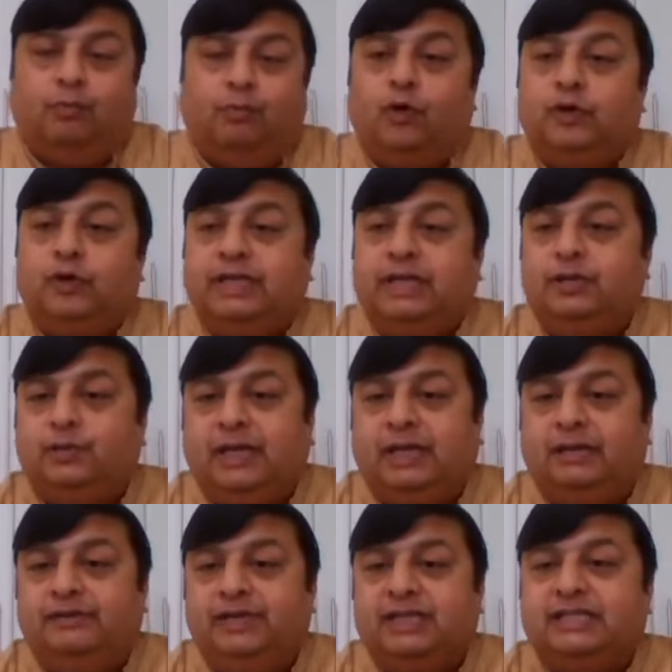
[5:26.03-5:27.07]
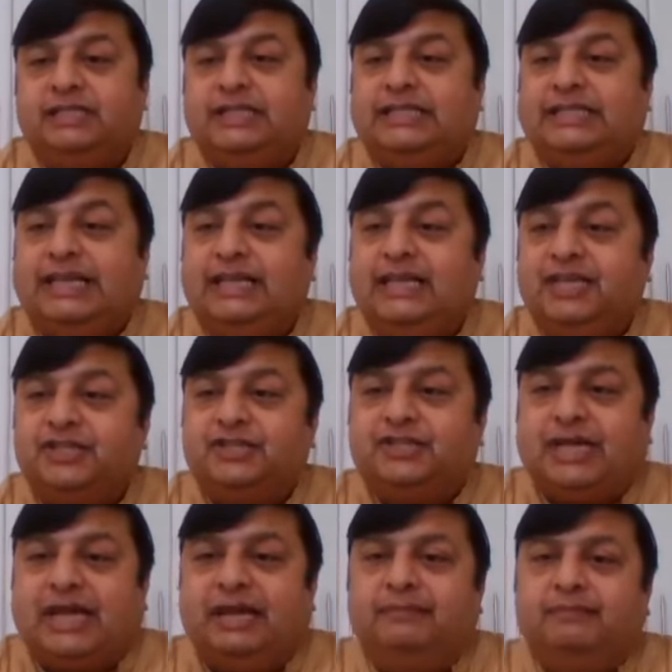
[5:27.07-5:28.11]
More than 12 years, the
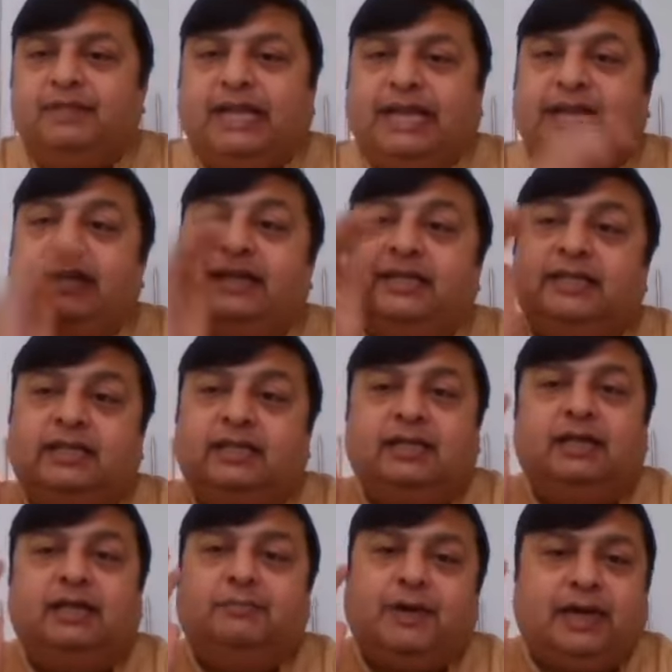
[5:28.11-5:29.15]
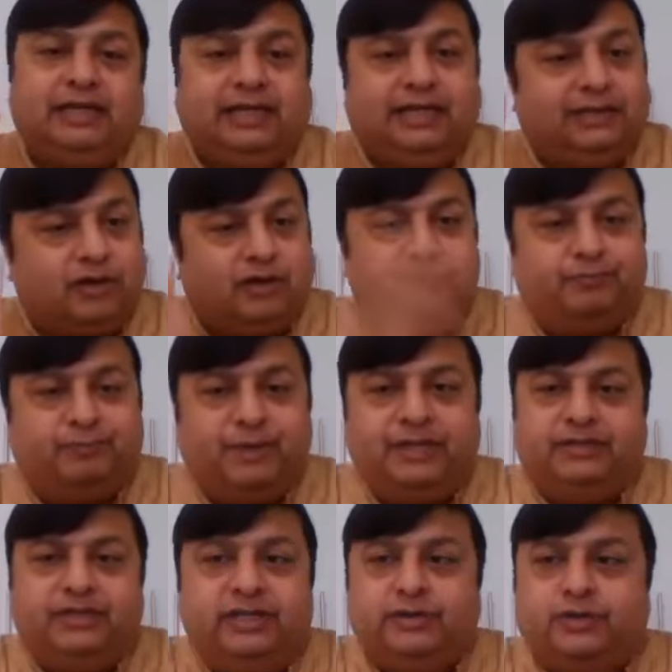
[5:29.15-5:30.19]
teenage time, the internal part get
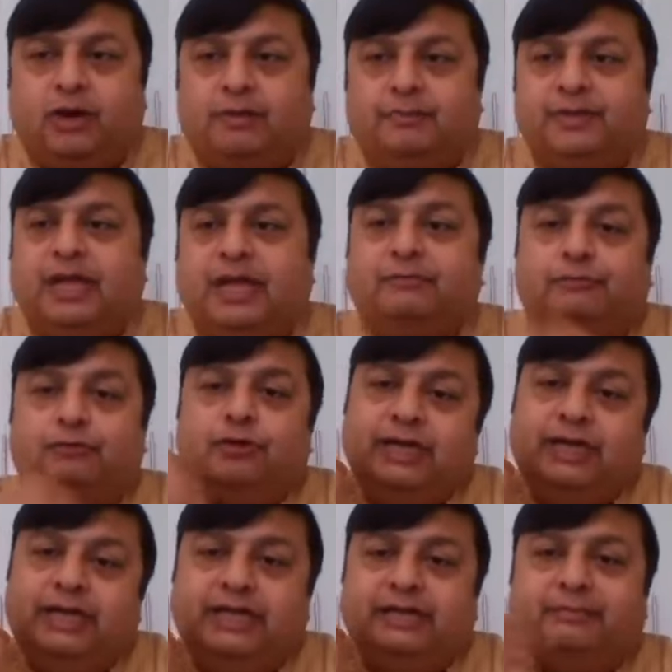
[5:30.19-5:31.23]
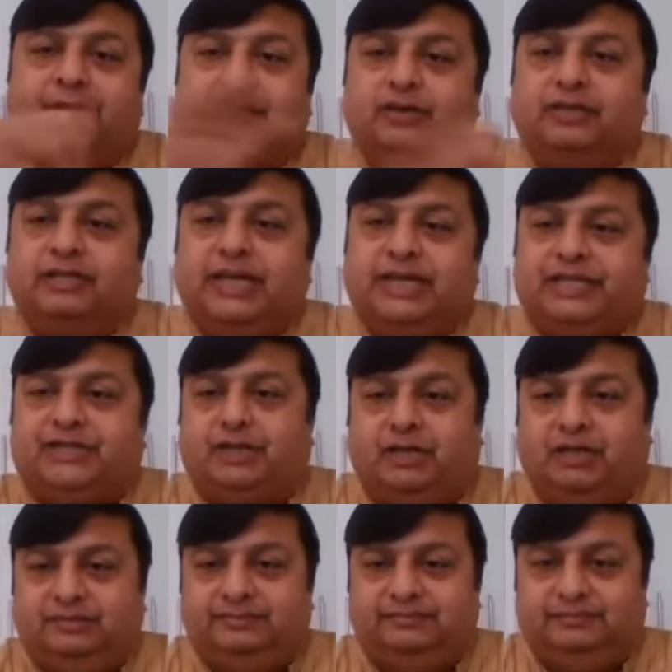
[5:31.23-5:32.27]
completely dropped and fully depend on the
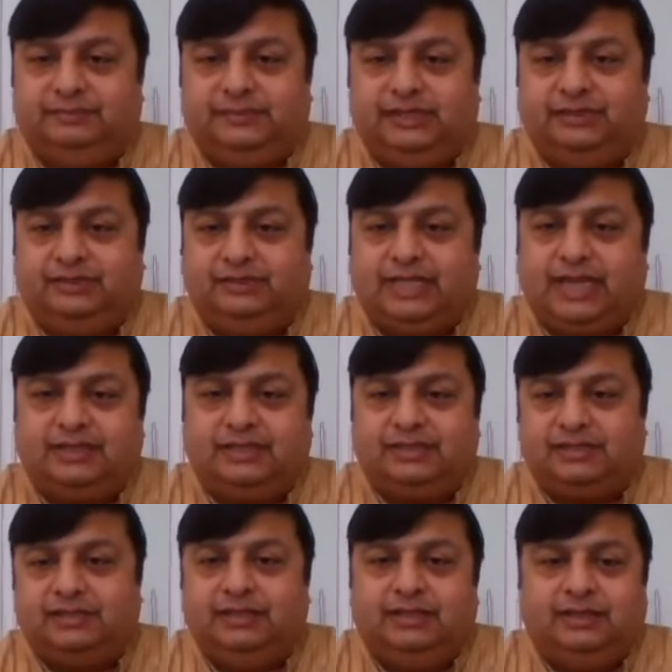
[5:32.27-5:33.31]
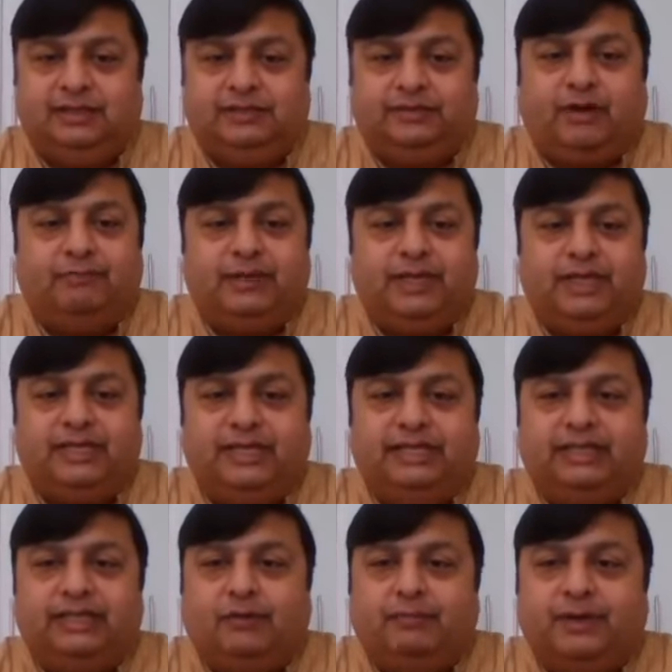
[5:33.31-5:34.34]
external. That's
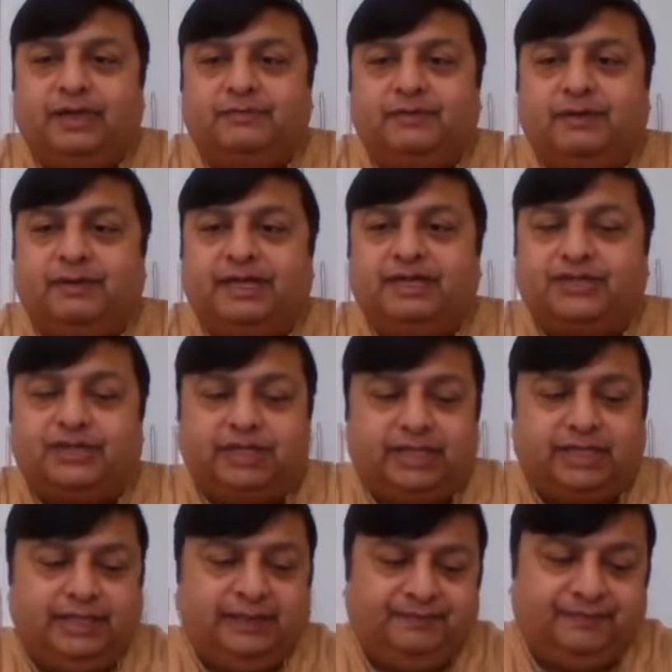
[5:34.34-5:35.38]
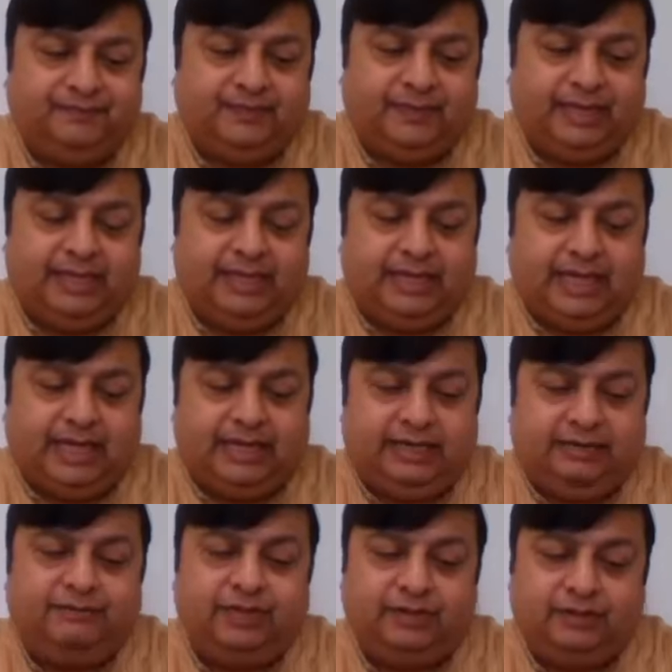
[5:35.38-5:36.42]
completely they operate from externally,
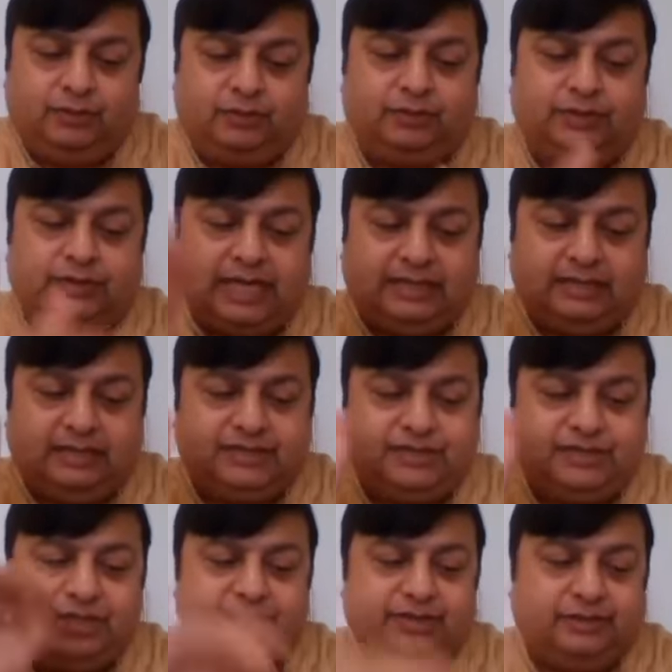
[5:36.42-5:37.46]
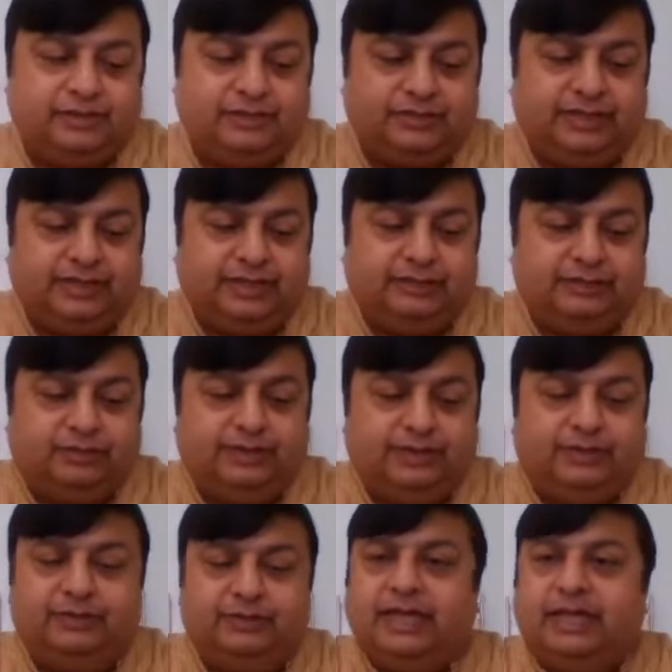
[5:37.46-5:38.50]
and even go to the adult state also, they go
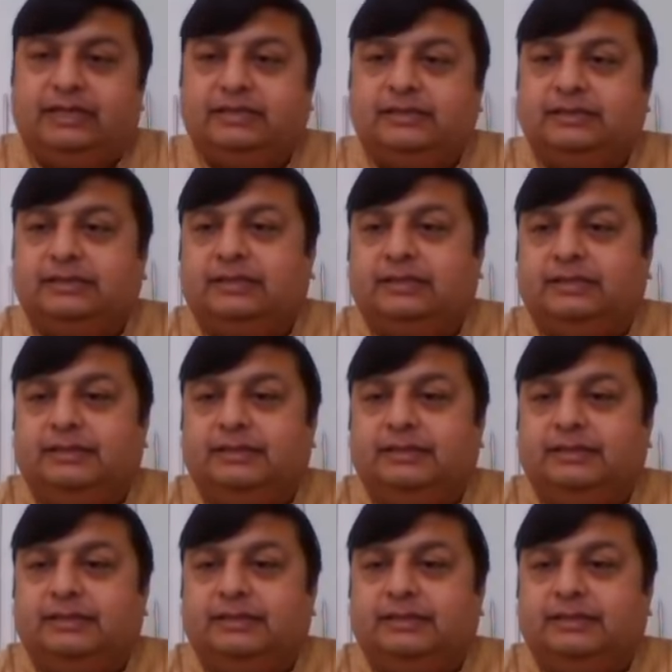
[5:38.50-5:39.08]
into that